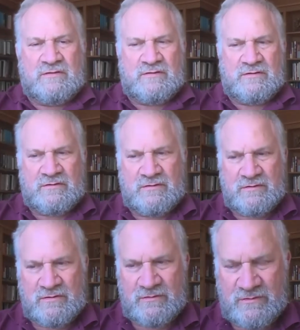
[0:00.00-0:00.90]

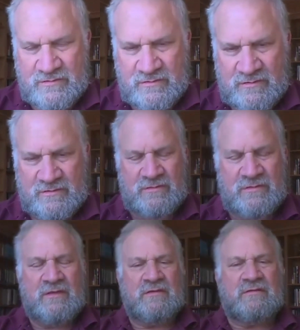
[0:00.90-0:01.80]
in Ulysses
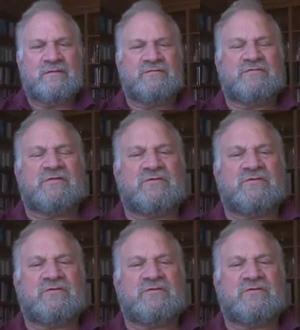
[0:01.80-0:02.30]
lives at